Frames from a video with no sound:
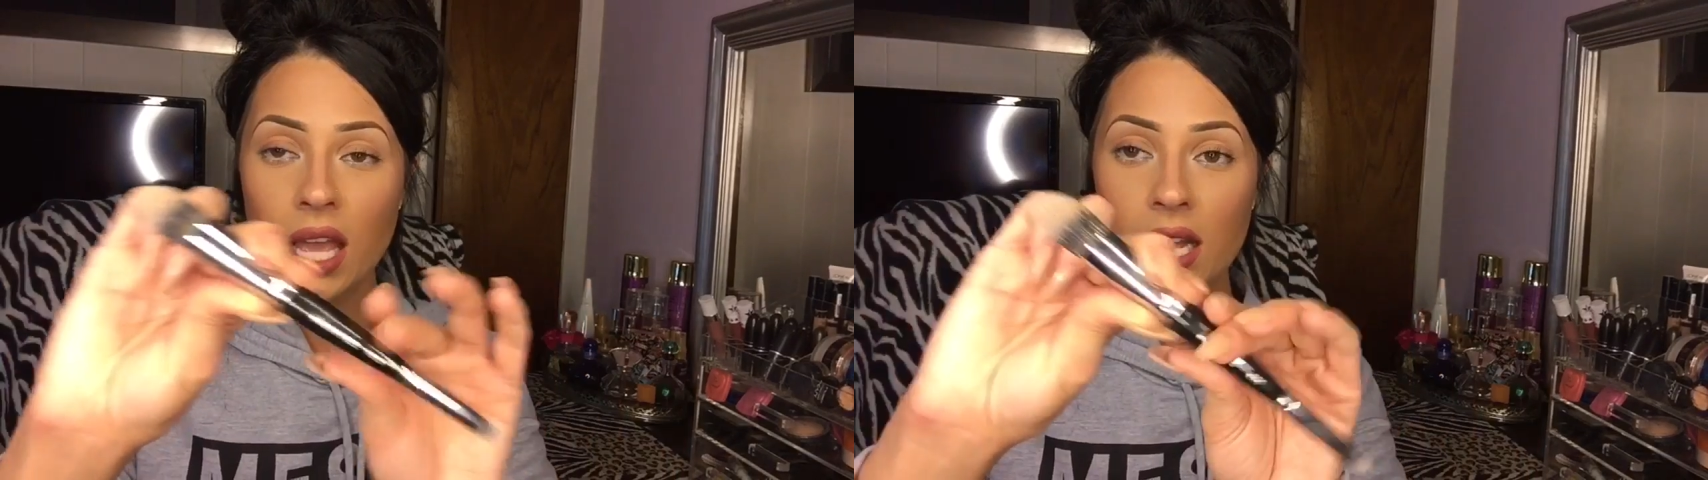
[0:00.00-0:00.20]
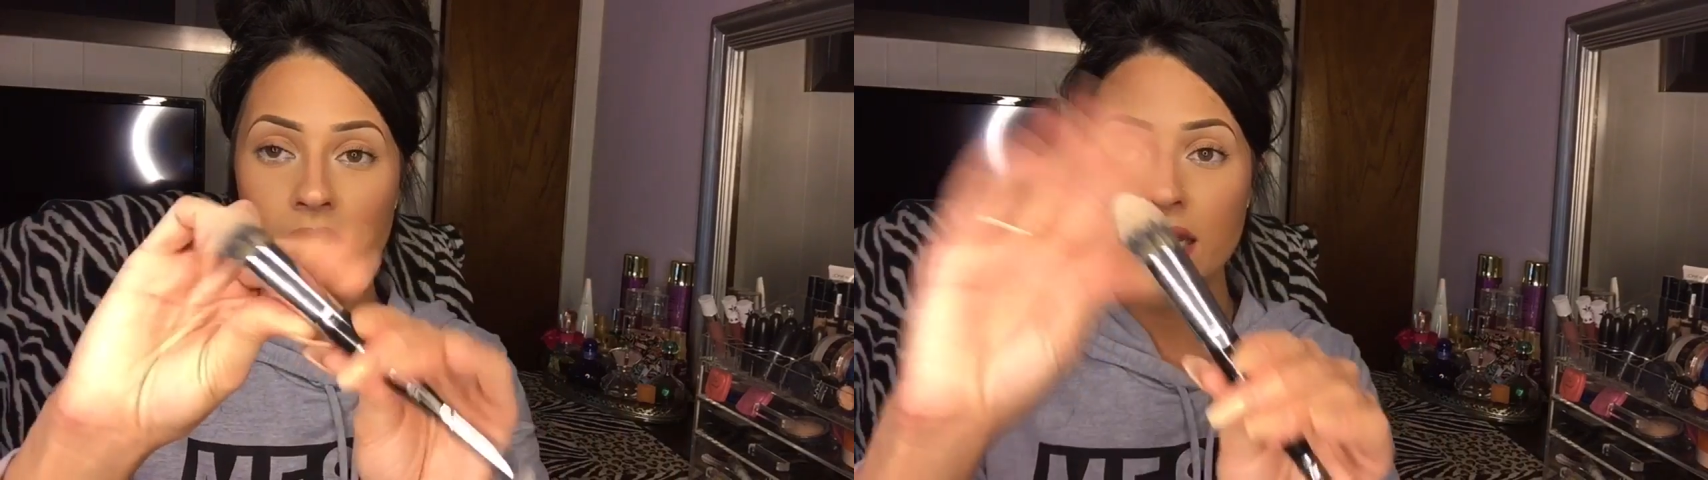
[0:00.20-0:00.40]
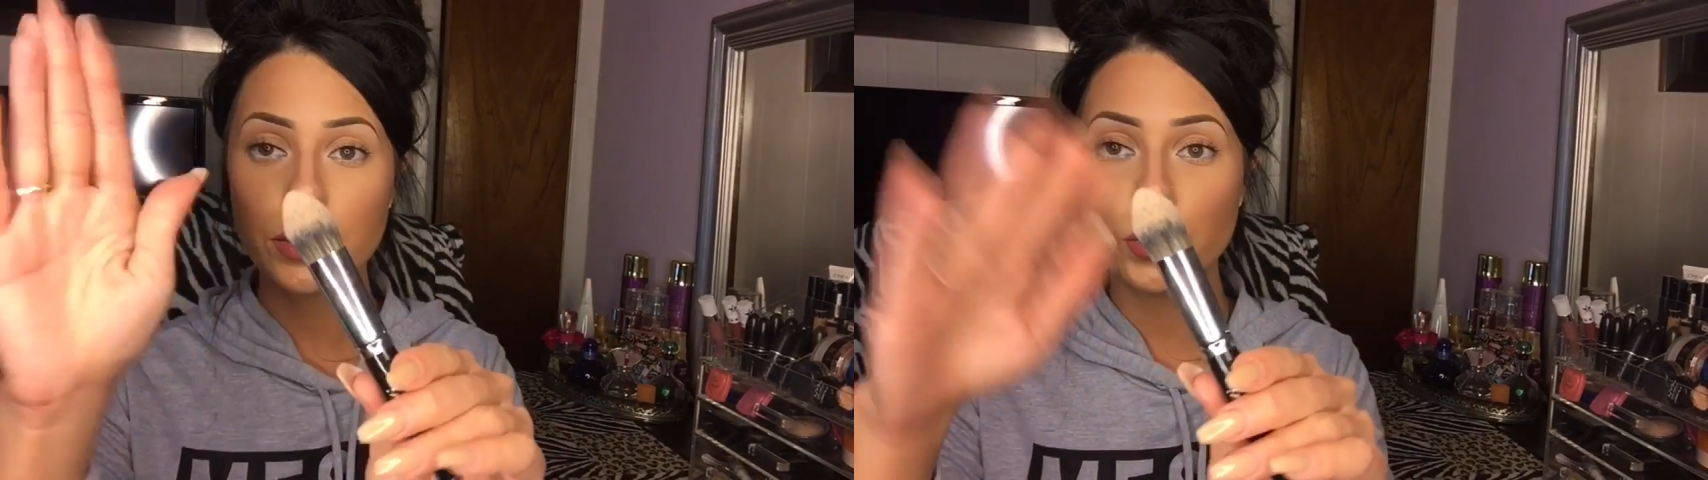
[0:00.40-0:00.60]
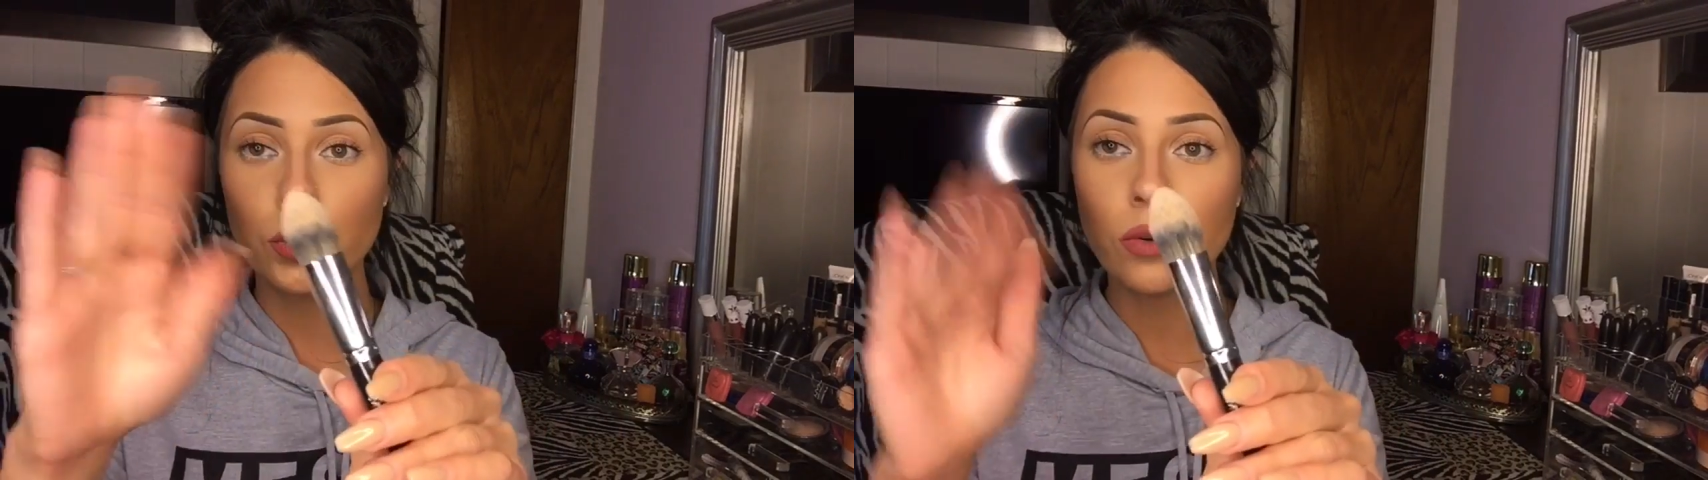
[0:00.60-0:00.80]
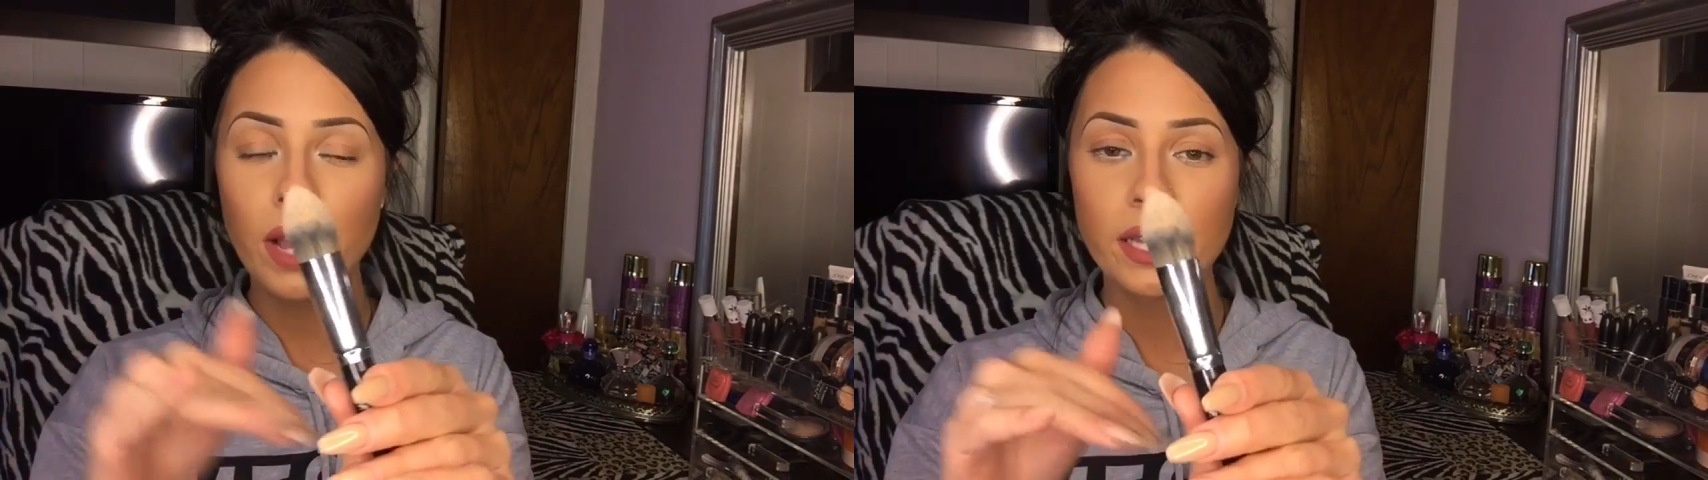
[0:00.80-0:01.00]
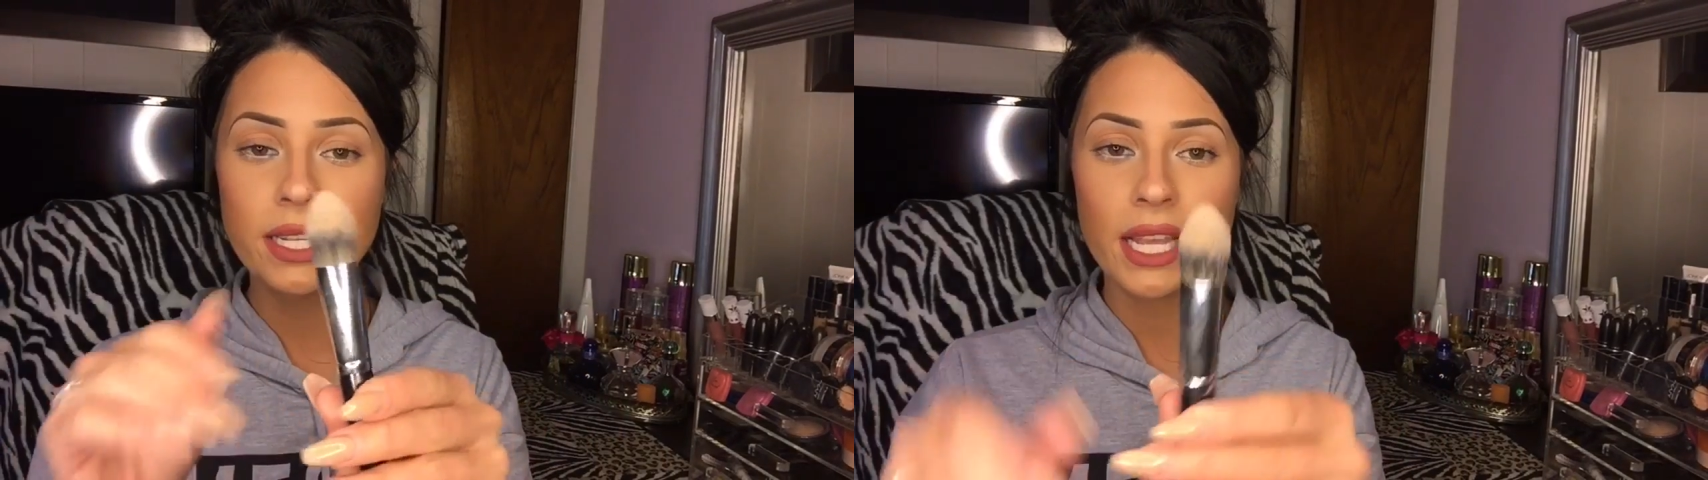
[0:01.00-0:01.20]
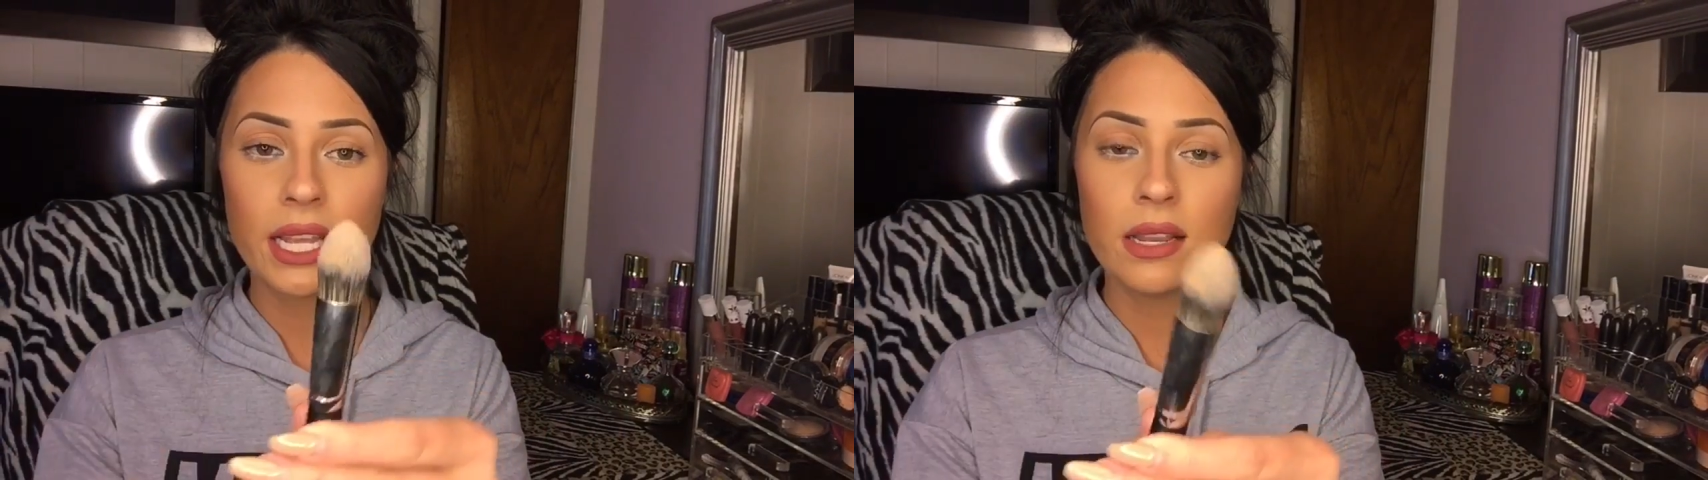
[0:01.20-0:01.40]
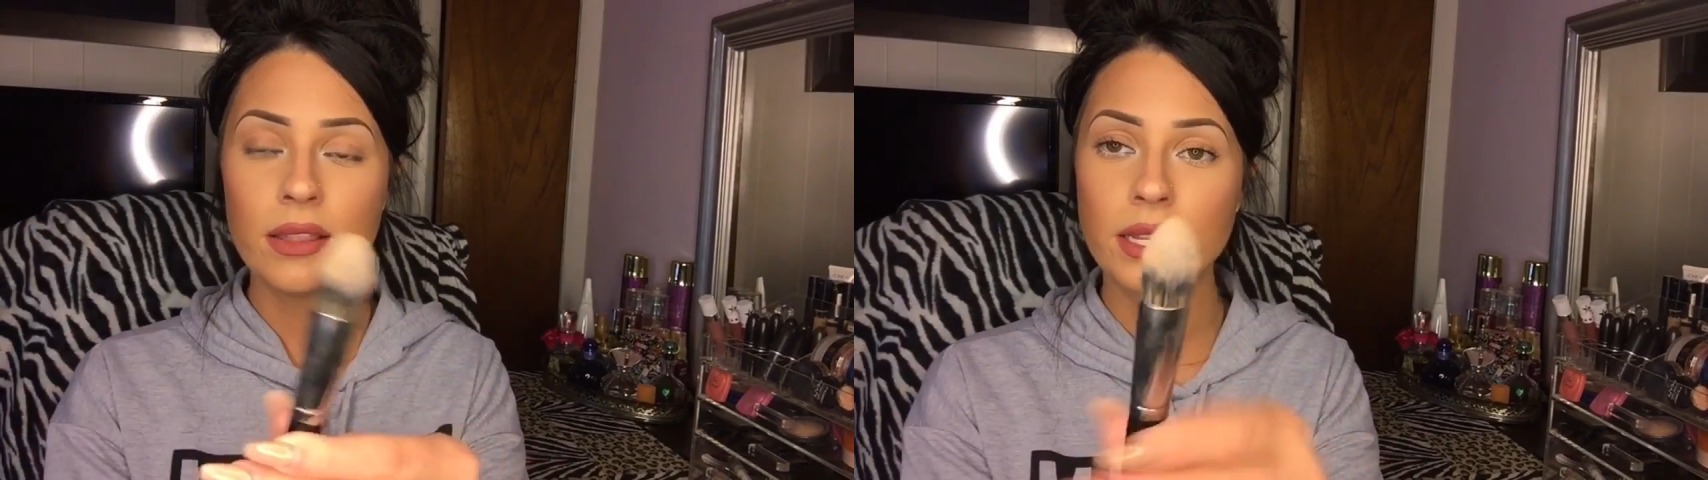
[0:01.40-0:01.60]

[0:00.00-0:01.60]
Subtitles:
And it is dual-ended.